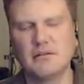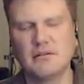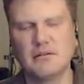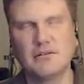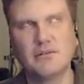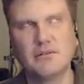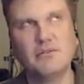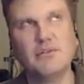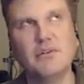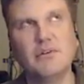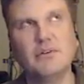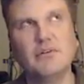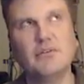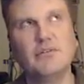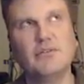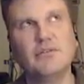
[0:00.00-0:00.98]
2
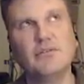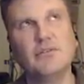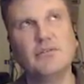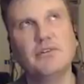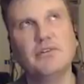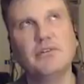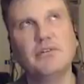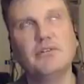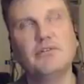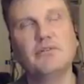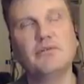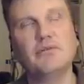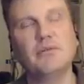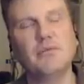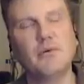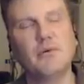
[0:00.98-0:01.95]
years, 3 years,
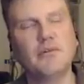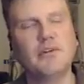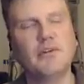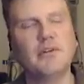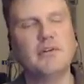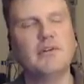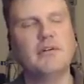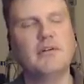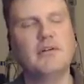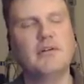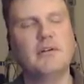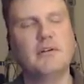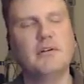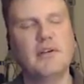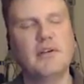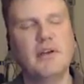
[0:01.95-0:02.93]
normally.
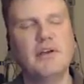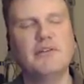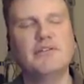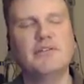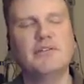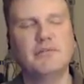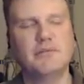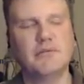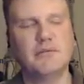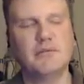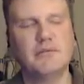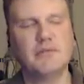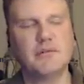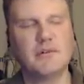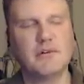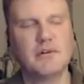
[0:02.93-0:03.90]
Yes.
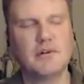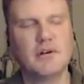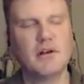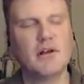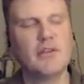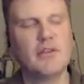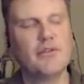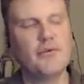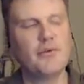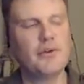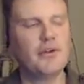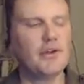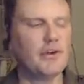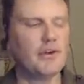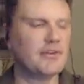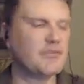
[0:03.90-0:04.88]
3
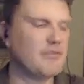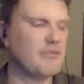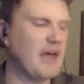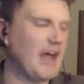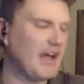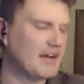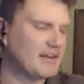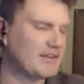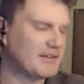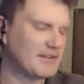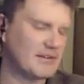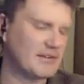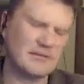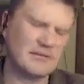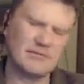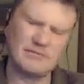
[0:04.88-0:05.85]
years
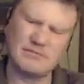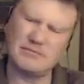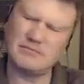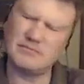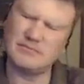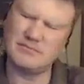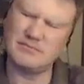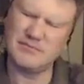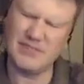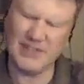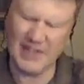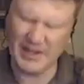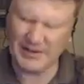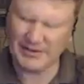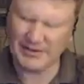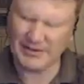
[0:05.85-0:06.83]
max.
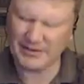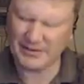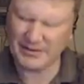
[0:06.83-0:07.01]
Yes.